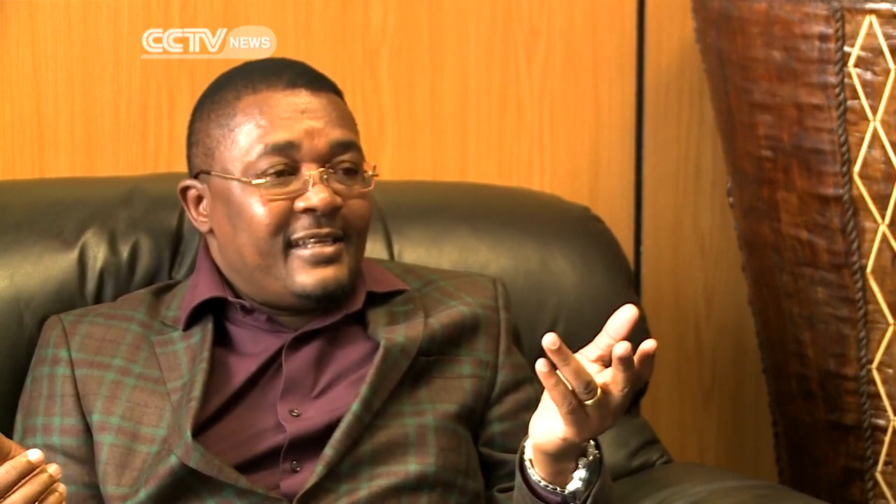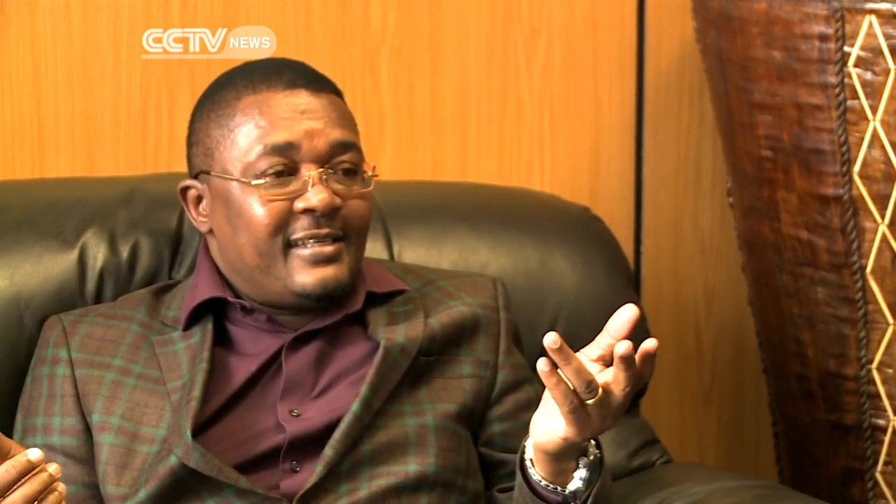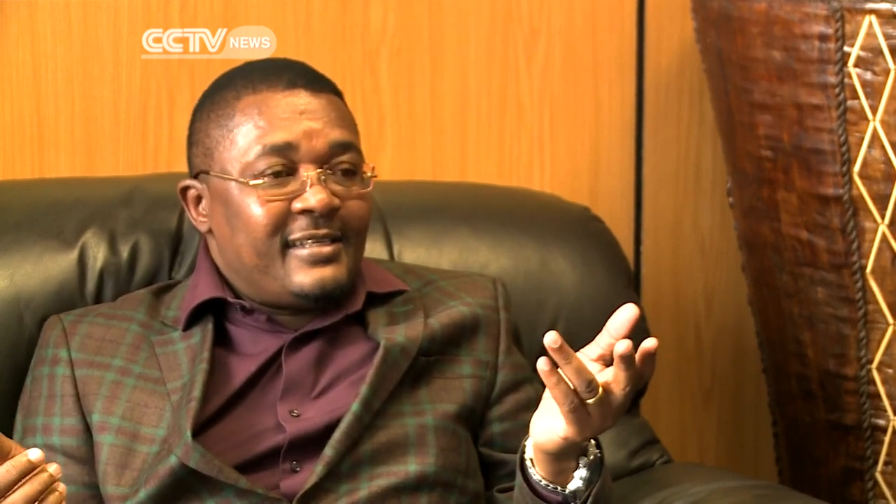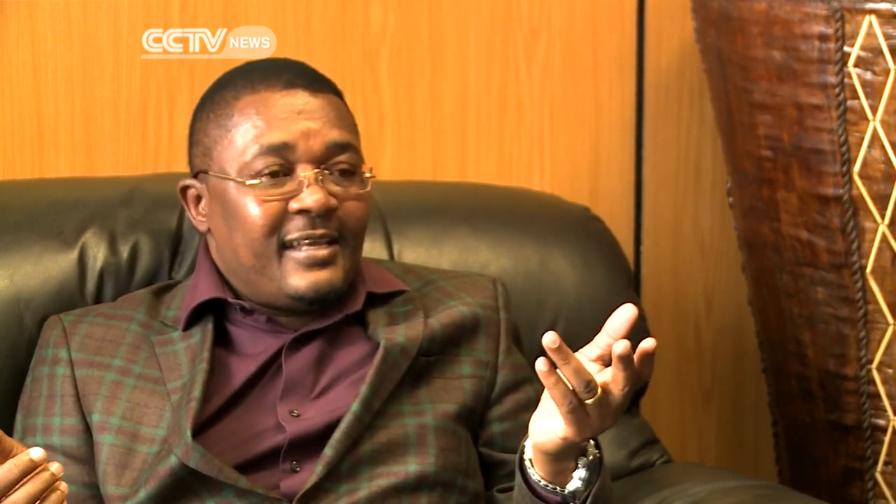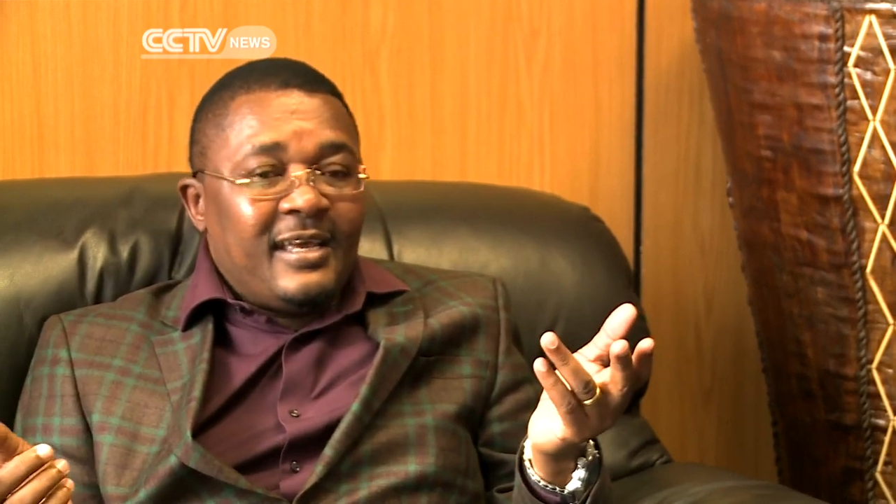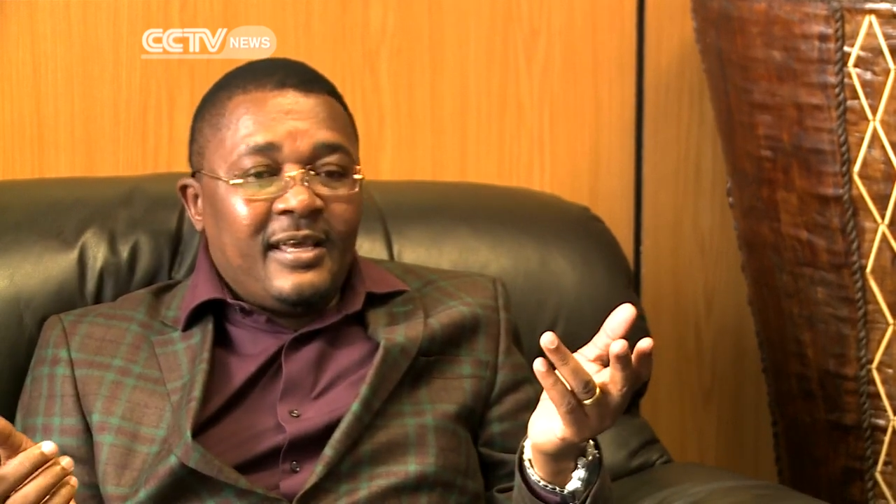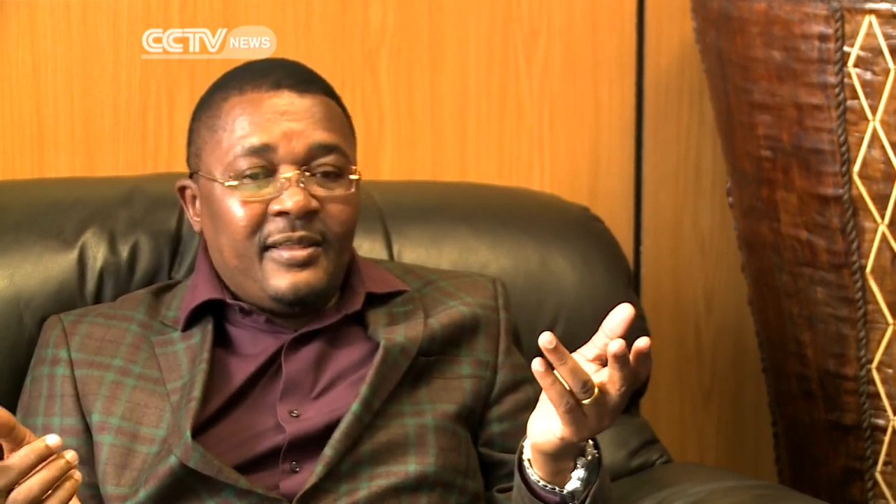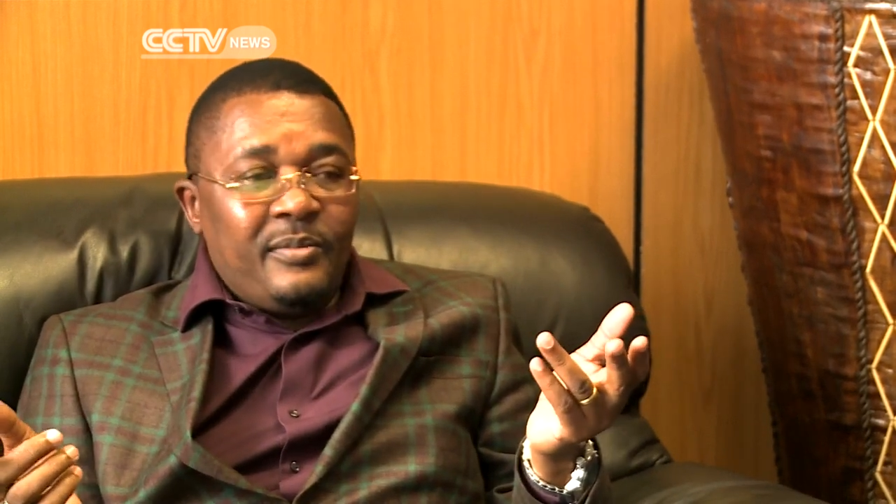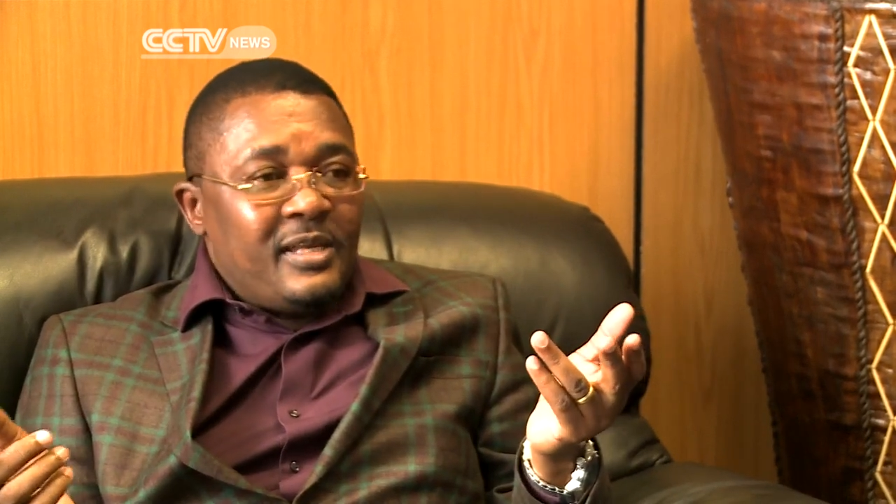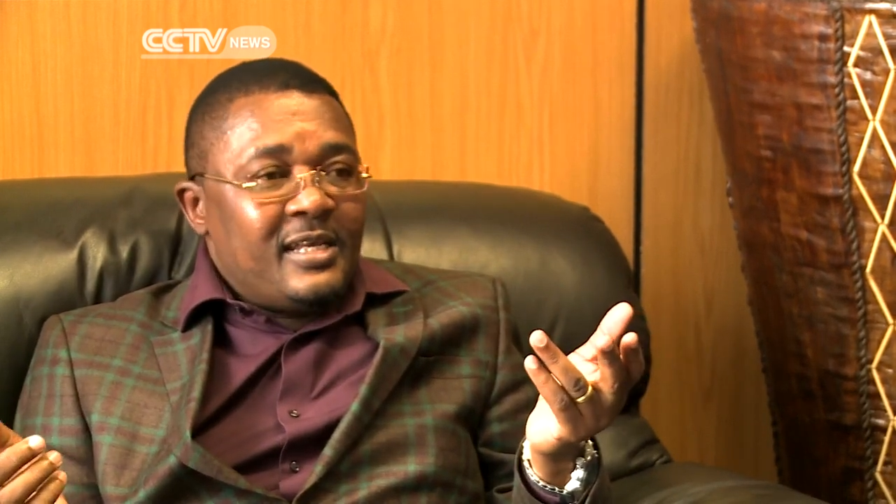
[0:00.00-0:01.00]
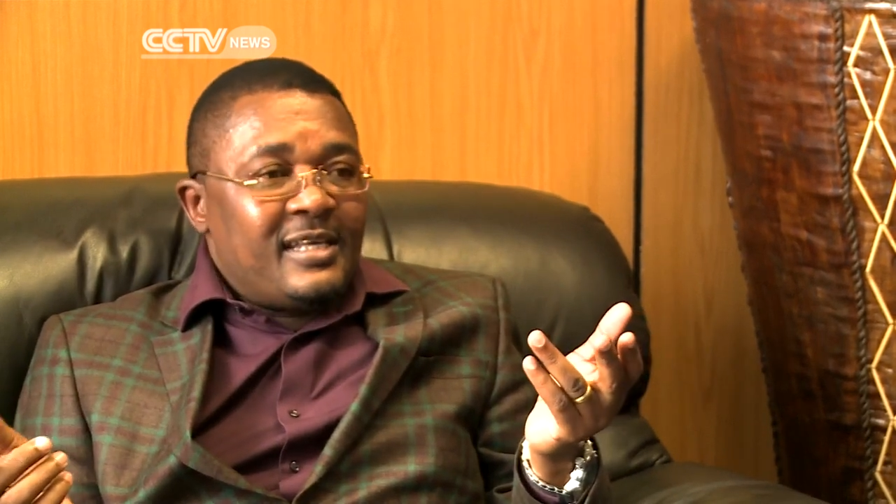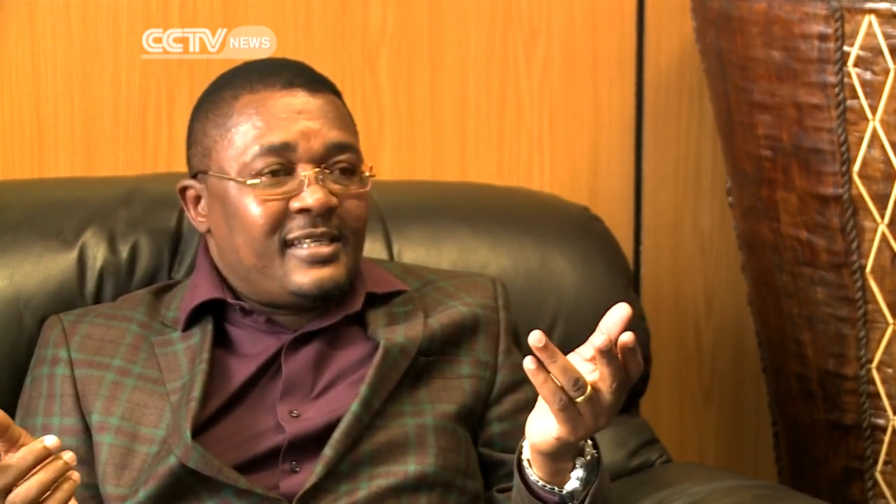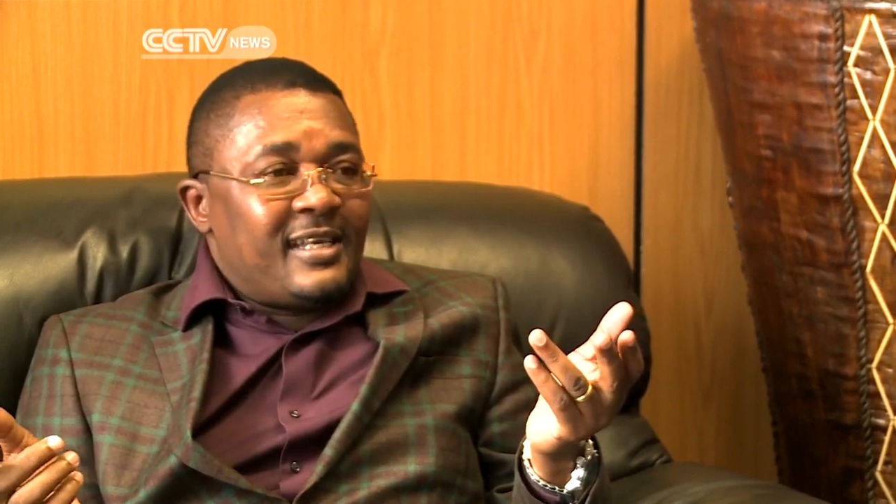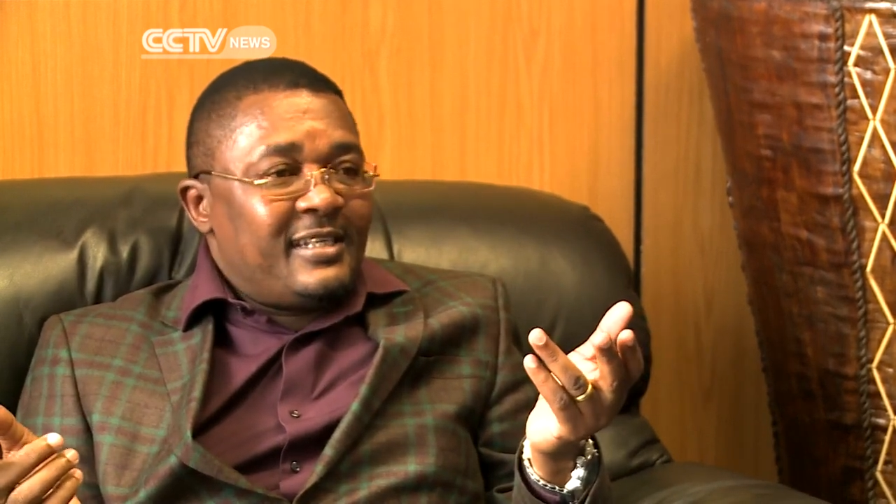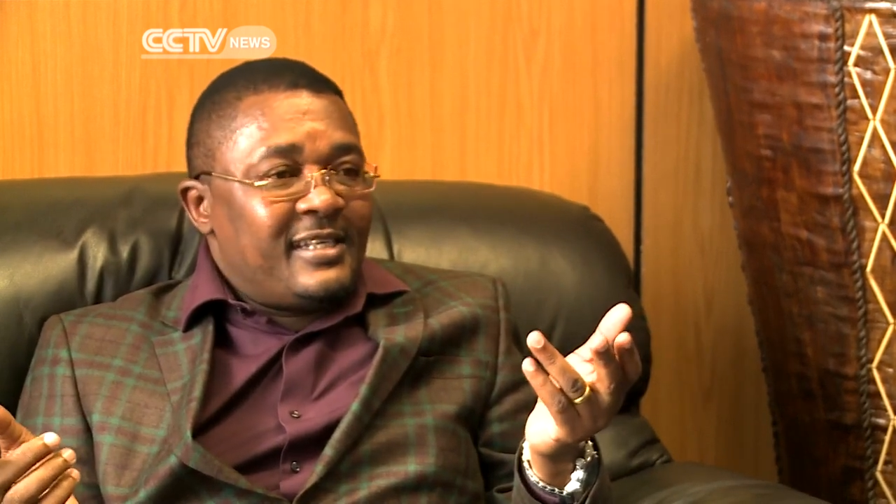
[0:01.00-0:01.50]
as uh, the media
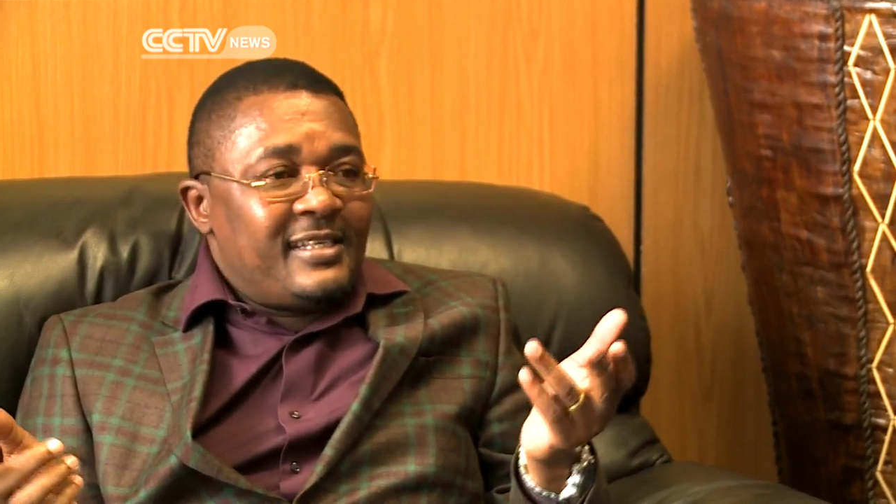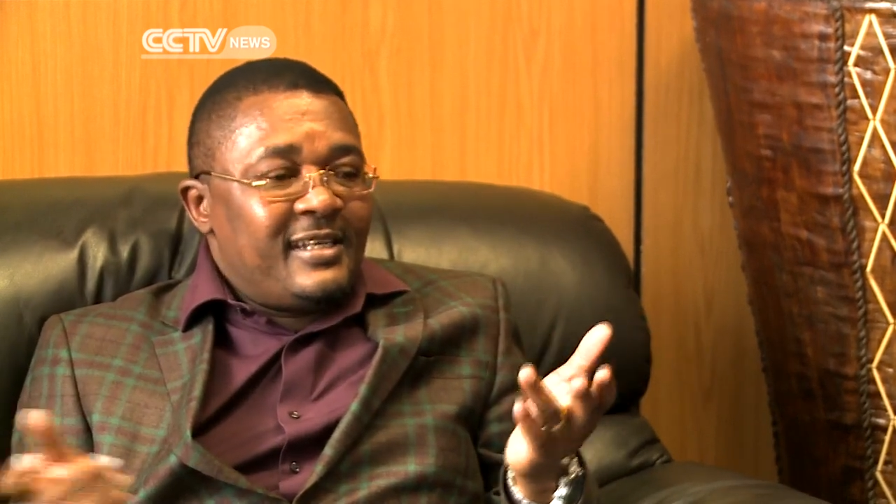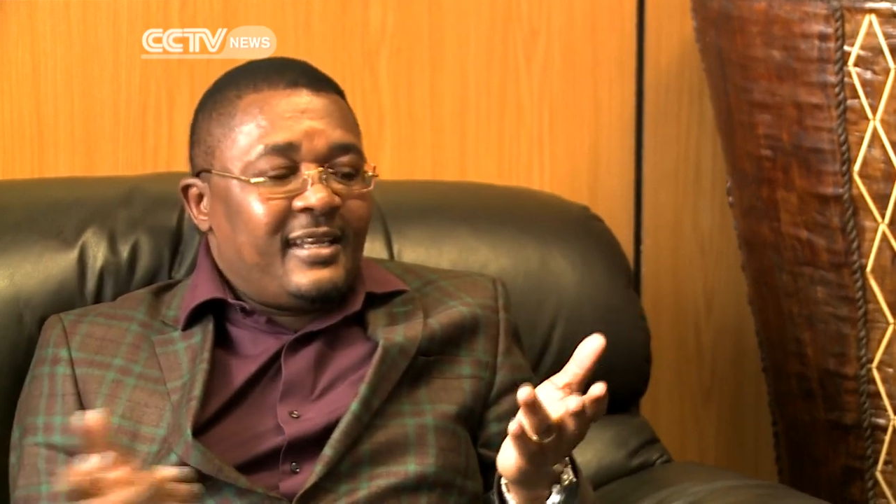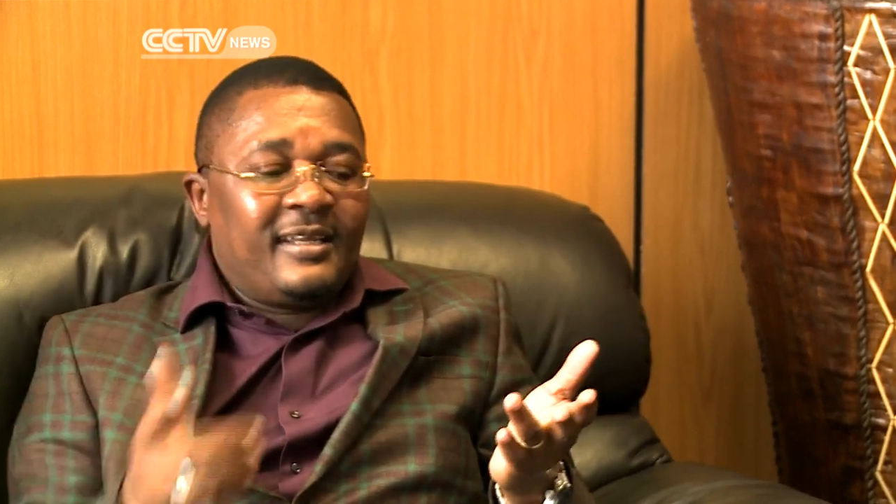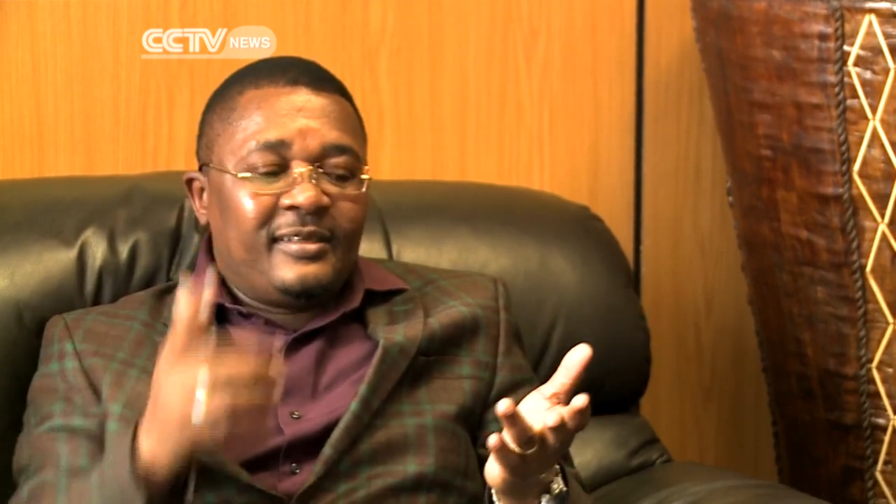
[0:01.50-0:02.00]
is suggesting.